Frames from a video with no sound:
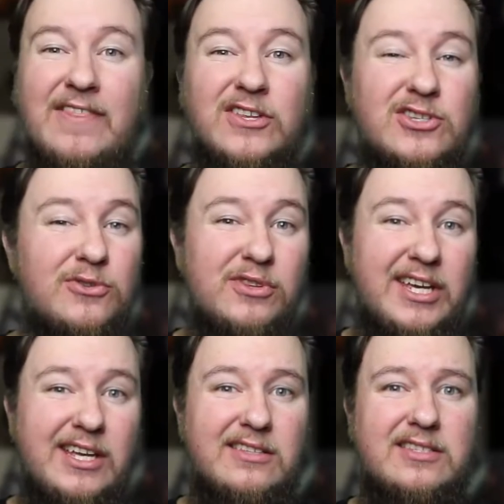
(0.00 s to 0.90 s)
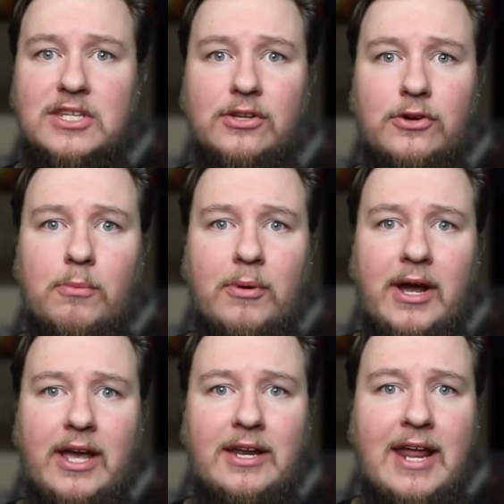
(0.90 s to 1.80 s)
And the two leads, Dylan
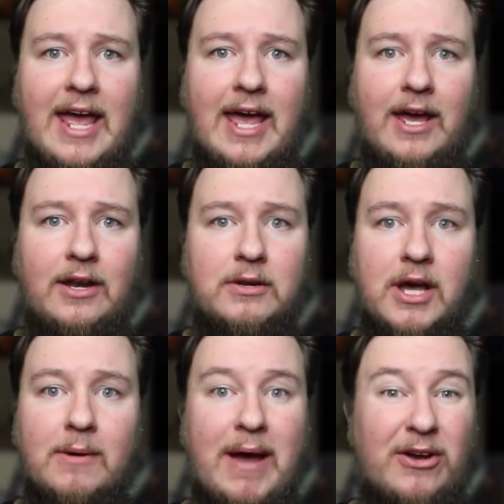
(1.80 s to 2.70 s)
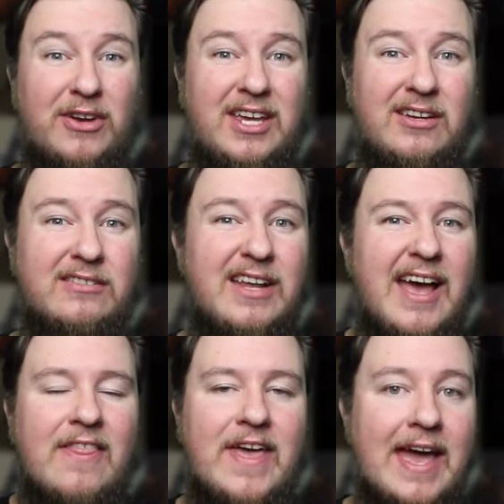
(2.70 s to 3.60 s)
O'Brien and Michael Keaton,
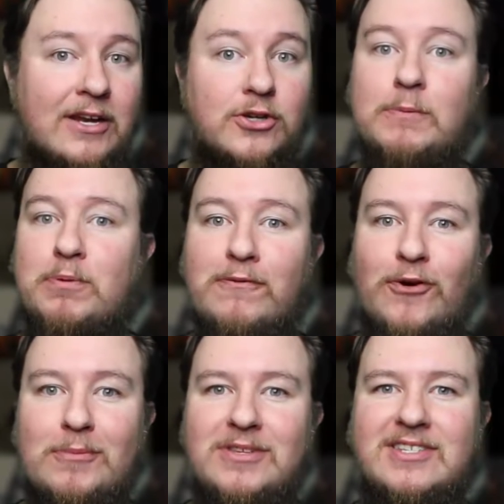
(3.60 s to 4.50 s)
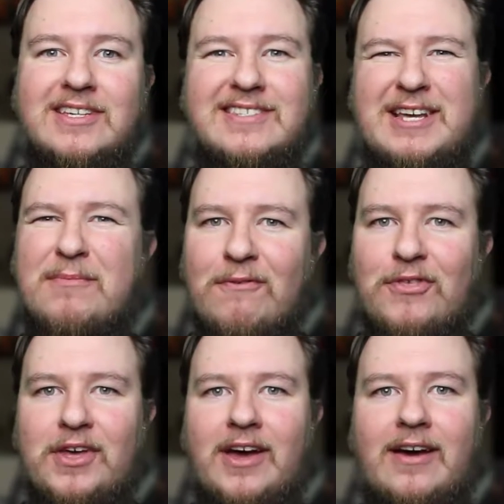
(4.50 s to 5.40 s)
they had good performances. Some of
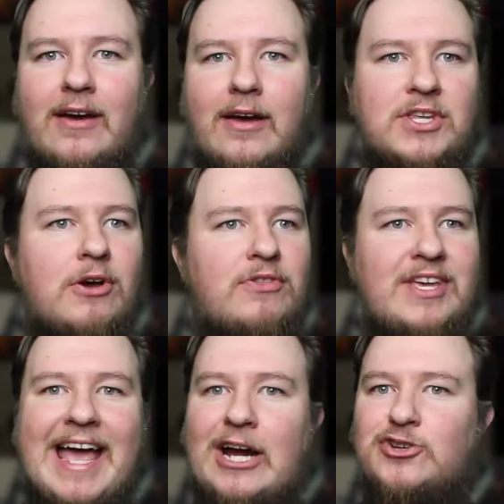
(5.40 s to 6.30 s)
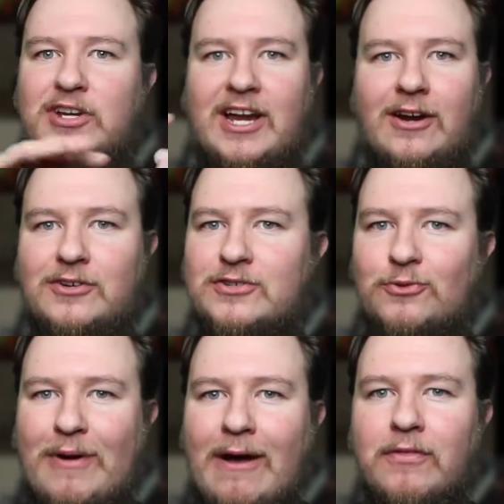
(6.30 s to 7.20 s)
the, the extra characters
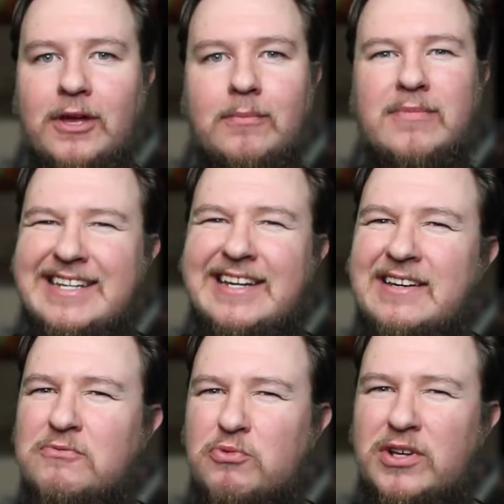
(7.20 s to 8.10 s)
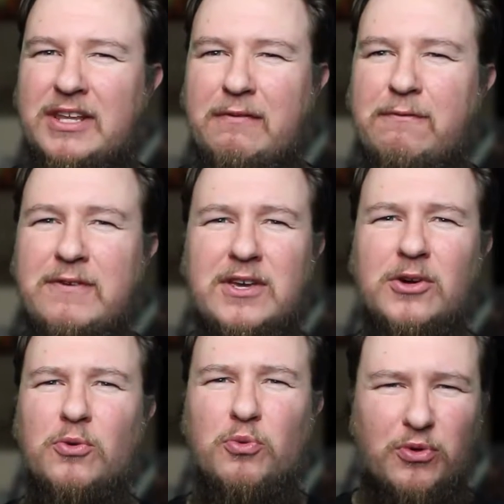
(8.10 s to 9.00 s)
around them didn't really
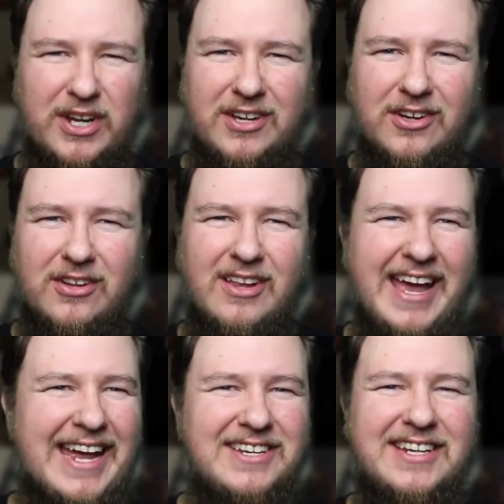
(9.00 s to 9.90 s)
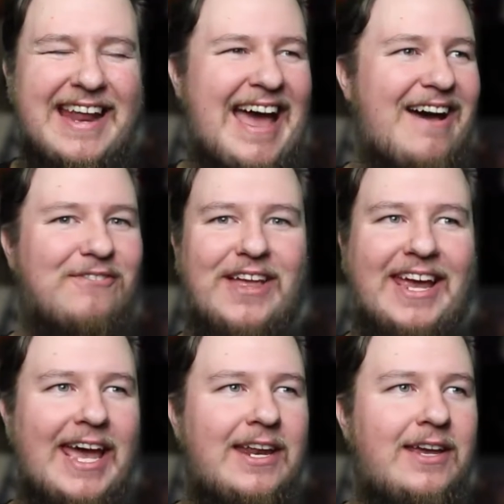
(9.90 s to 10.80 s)
feel real and didn't have
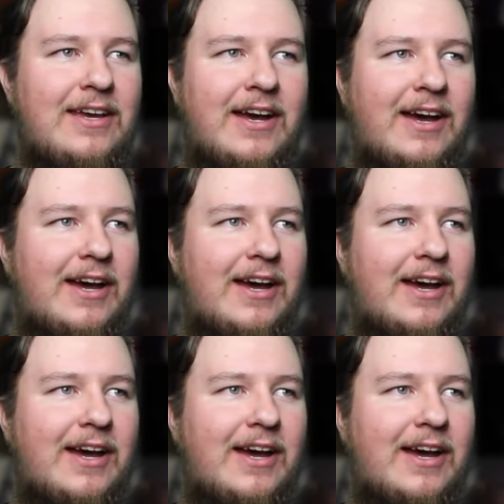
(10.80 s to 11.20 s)
like any